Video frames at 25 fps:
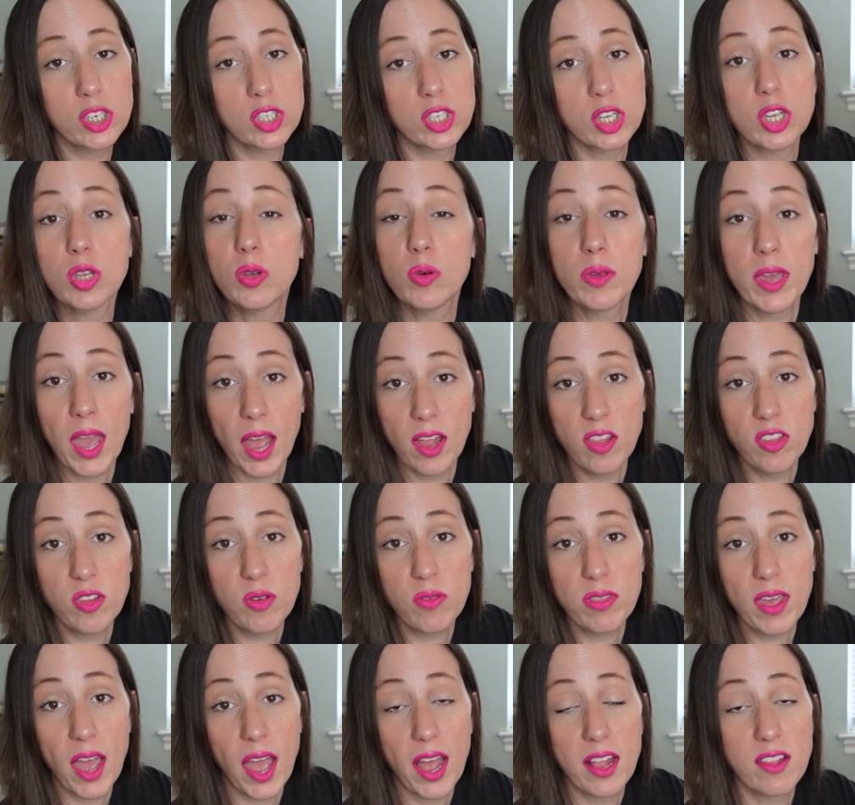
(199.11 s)
So you can
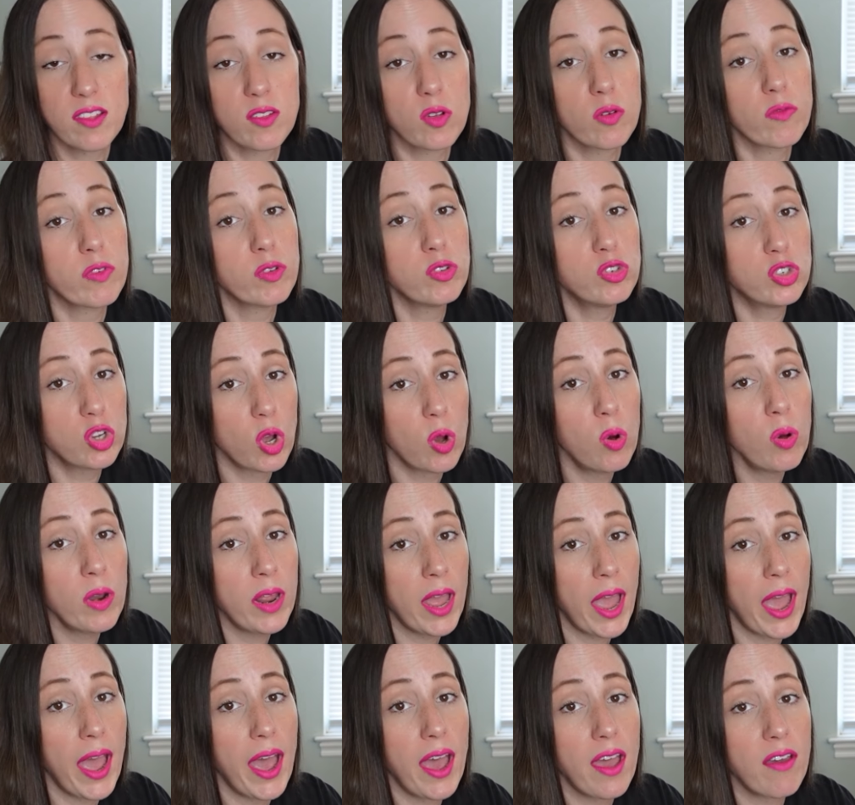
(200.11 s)
do that. So if you don't
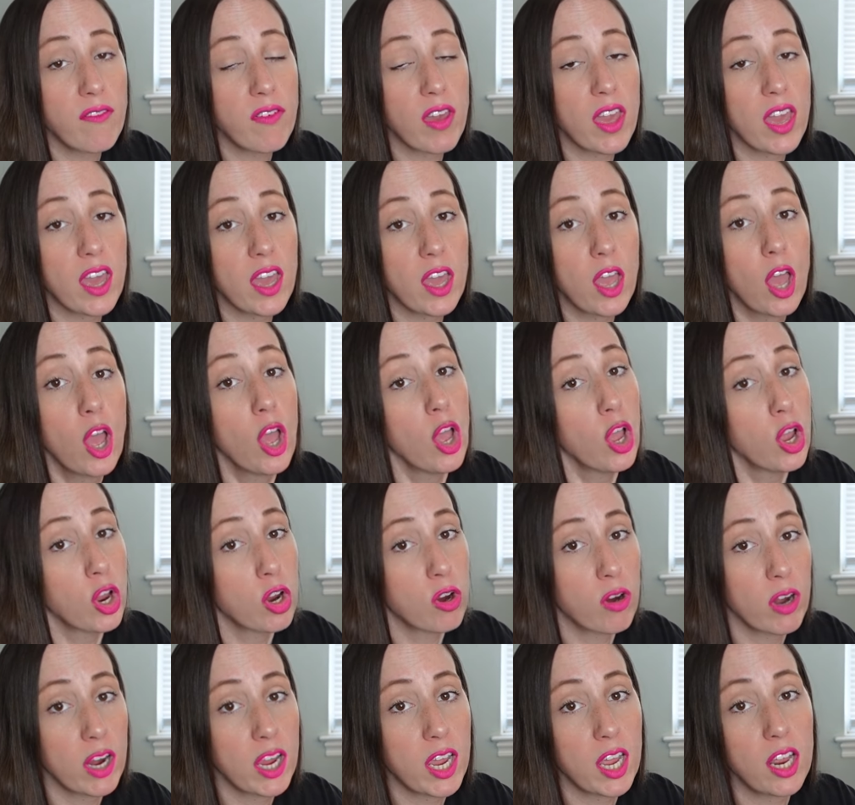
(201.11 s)
have a
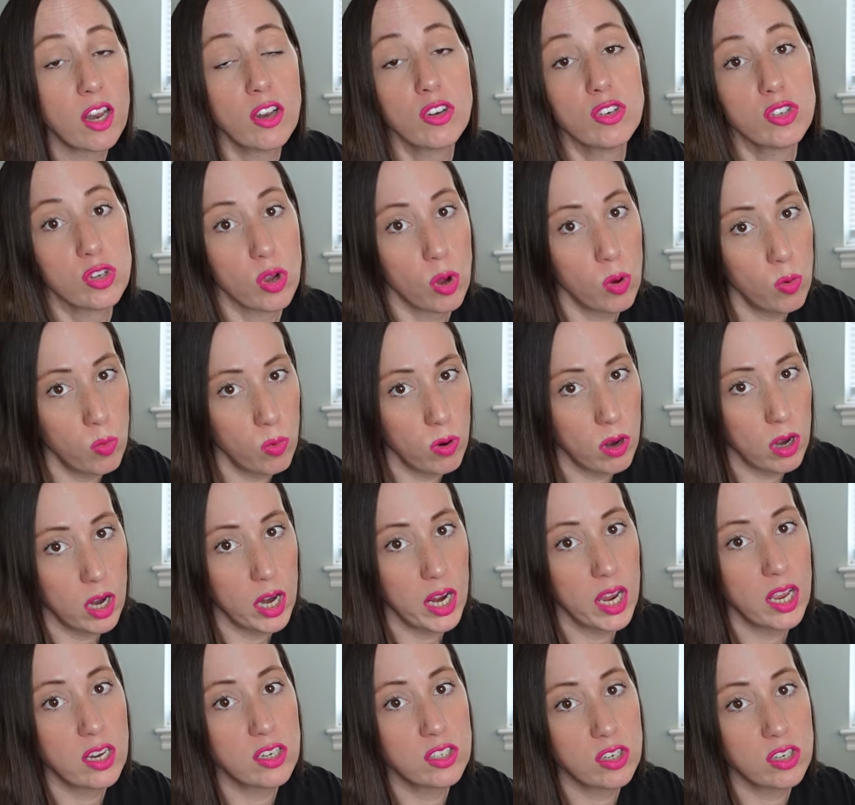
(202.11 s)
Cricut, don't worry.